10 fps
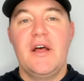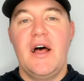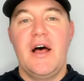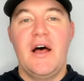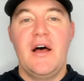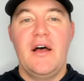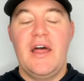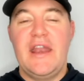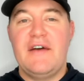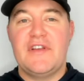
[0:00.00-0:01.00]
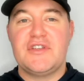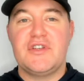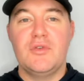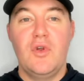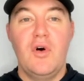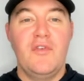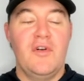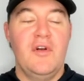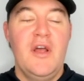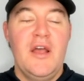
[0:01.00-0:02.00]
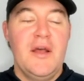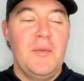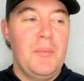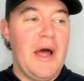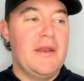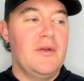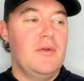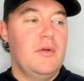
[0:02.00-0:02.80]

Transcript: an FSU Louisville. But